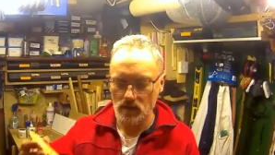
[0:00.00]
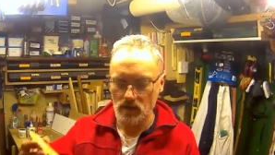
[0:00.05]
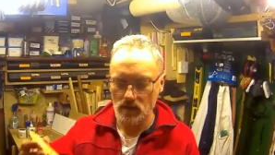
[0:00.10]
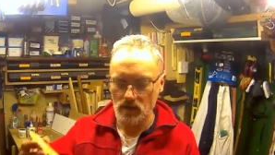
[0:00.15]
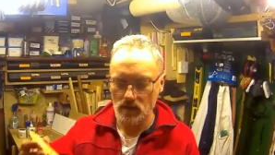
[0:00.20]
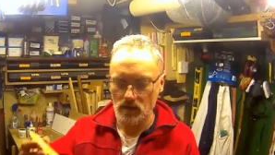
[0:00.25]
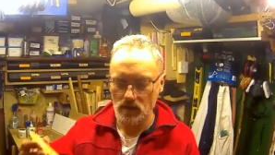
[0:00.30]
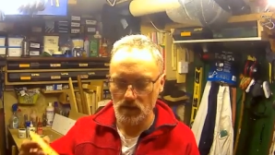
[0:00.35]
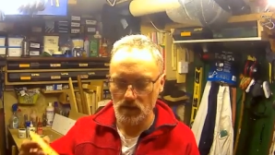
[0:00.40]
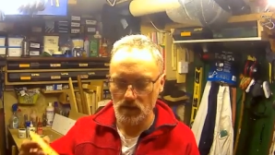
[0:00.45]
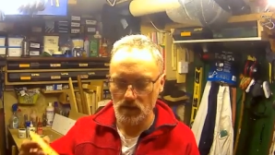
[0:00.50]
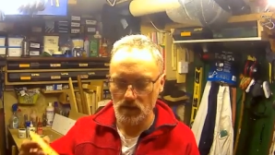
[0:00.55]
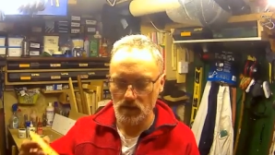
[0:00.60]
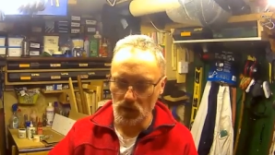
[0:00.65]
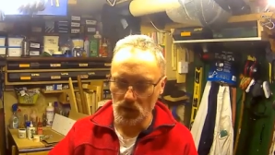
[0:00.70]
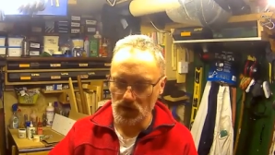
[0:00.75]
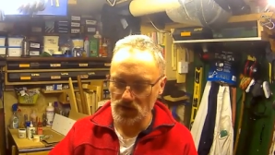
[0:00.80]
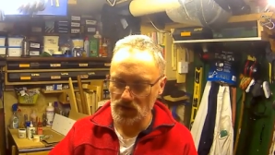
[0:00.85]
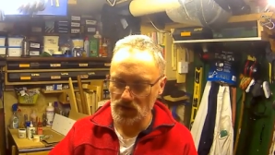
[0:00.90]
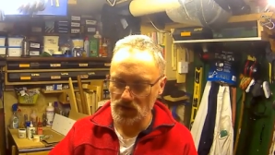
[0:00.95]
of the
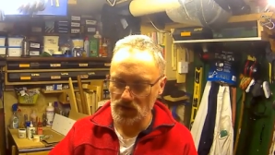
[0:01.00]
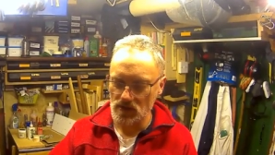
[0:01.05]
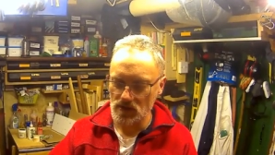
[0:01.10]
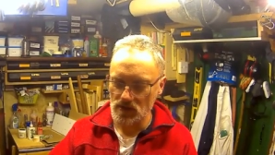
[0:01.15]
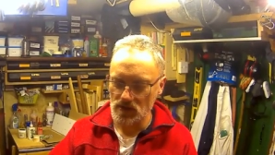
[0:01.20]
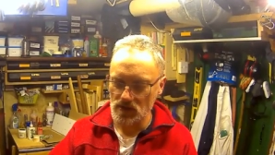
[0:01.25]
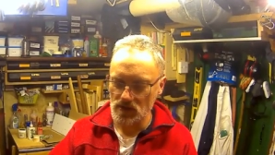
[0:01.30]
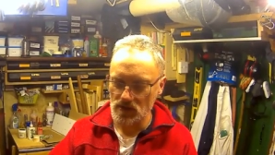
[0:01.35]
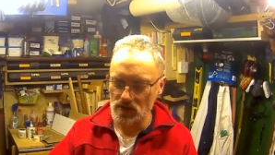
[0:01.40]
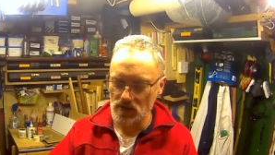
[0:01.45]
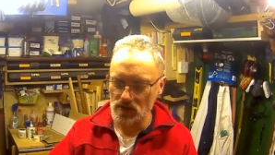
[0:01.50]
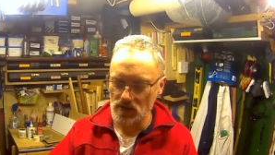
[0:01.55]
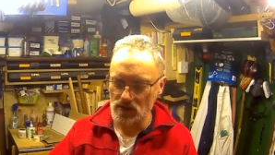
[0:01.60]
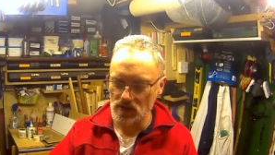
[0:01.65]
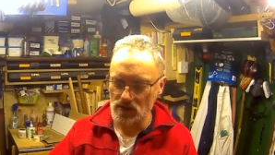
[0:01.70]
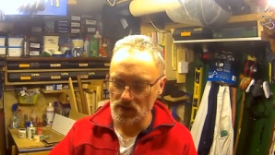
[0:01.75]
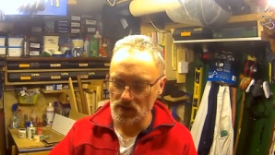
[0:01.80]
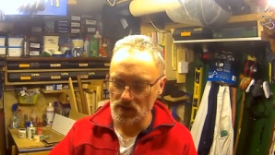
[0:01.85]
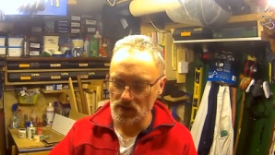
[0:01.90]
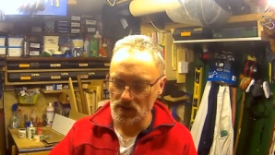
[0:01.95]
numbers and the state.
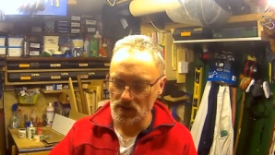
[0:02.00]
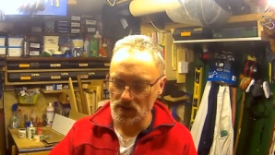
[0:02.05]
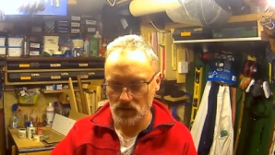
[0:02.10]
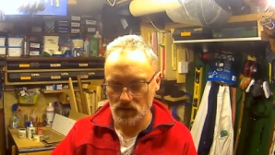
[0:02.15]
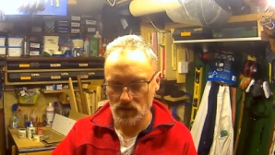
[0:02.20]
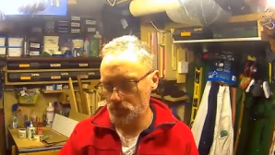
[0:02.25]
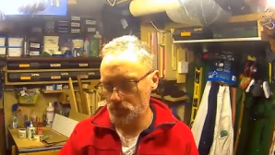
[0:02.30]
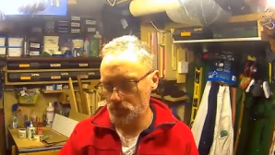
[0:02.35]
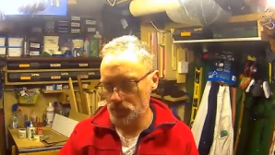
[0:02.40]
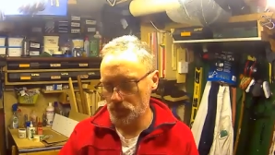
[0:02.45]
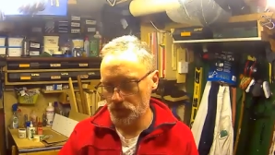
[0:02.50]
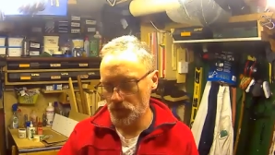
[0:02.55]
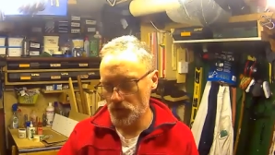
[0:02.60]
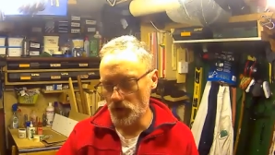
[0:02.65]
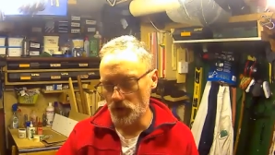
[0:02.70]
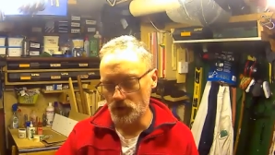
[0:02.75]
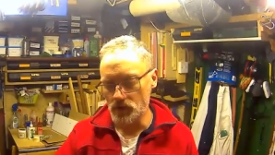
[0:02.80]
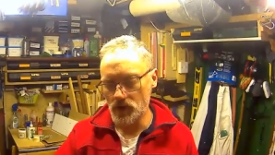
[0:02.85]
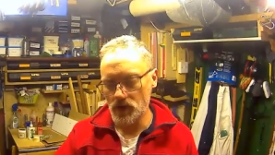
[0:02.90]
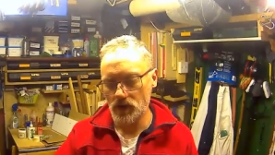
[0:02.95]

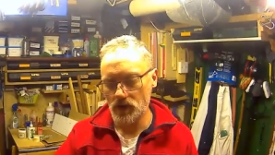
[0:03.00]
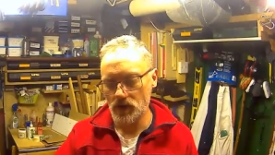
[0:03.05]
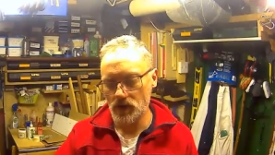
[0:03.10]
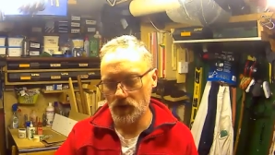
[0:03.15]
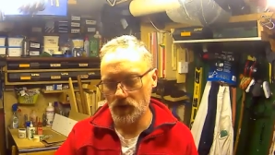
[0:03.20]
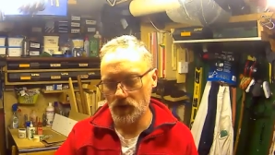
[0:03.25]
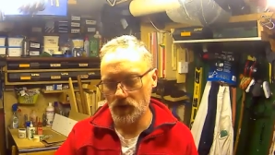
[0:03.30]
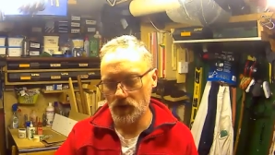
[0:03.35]
Broke,